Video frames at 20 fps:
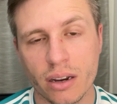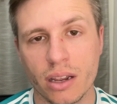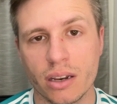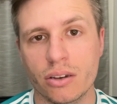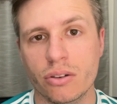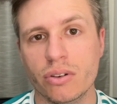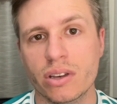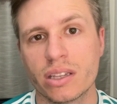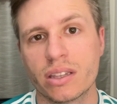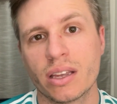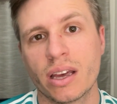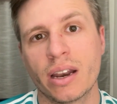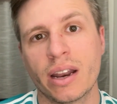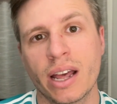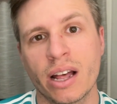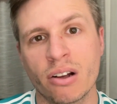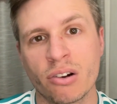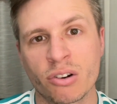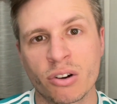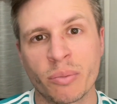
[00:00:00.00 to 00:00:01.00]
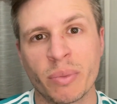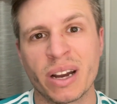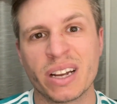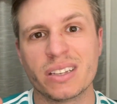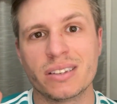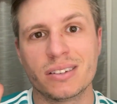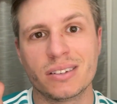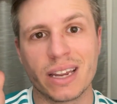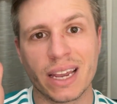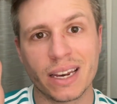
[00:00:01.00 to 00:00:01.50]
and you get that Hellgrammite
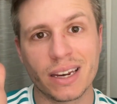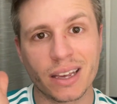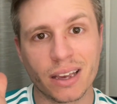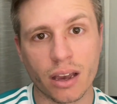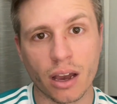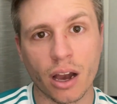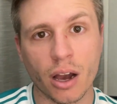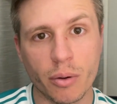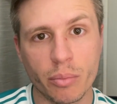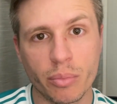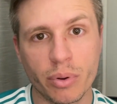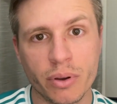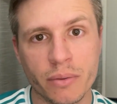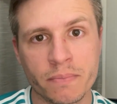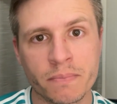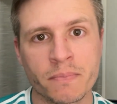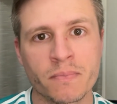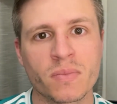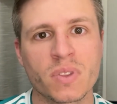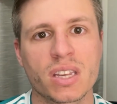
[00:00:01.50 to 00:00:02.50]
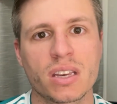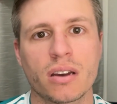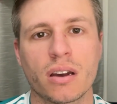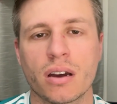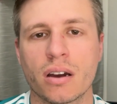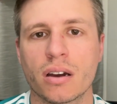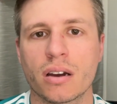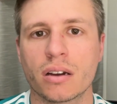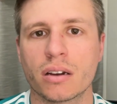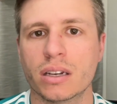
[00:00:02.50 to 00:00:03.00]
standing up.
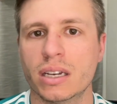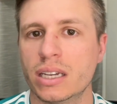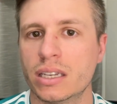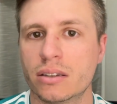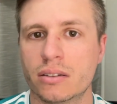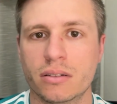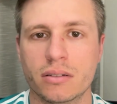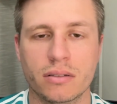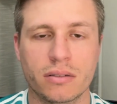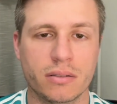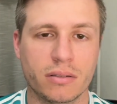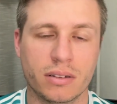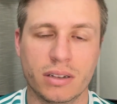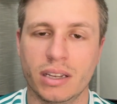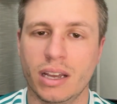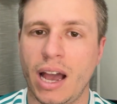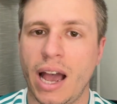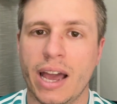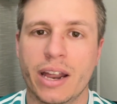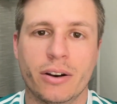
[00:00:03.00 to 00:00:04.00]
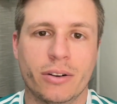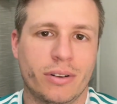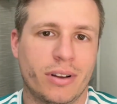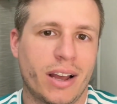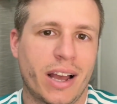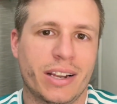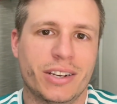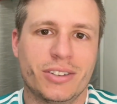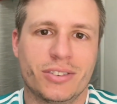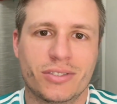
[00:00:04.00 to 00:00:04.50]

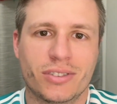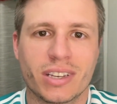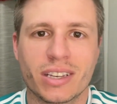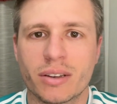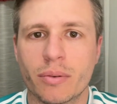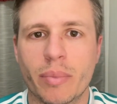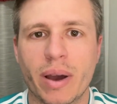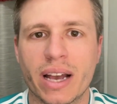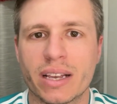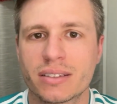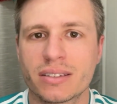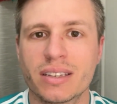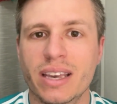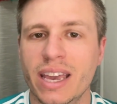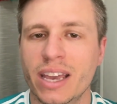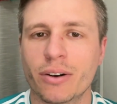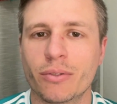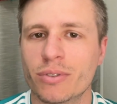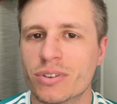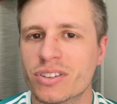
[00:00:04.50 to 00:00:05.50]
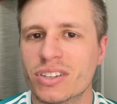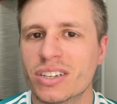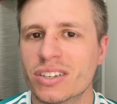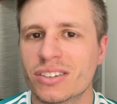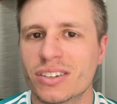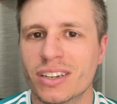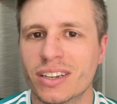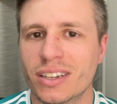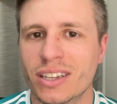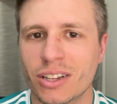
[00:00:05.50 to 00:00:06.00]
I just think a bass can't resist
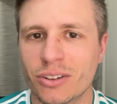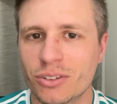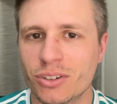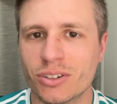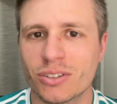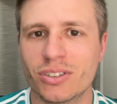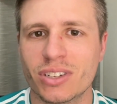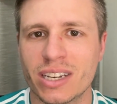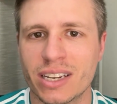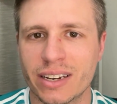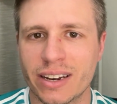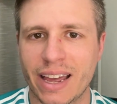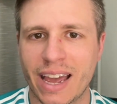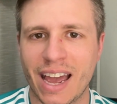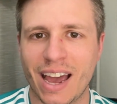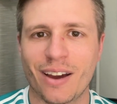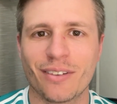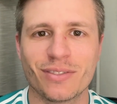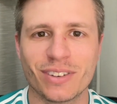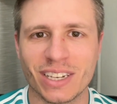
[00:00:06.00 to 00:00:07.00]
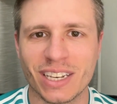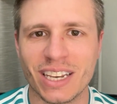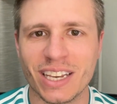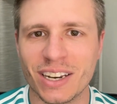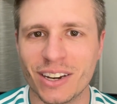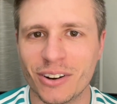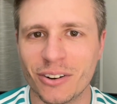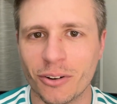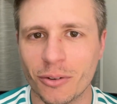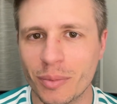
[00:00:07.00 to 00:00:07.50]
it. They'll just see it and have to eat
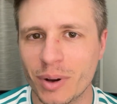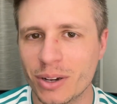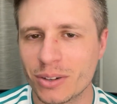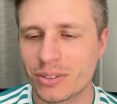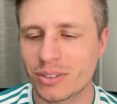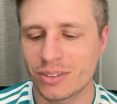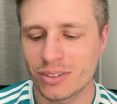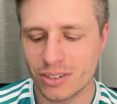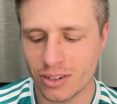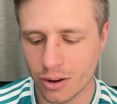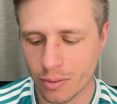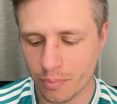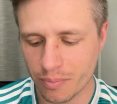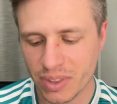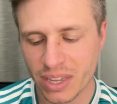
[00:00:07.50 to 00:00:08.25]
it almost. So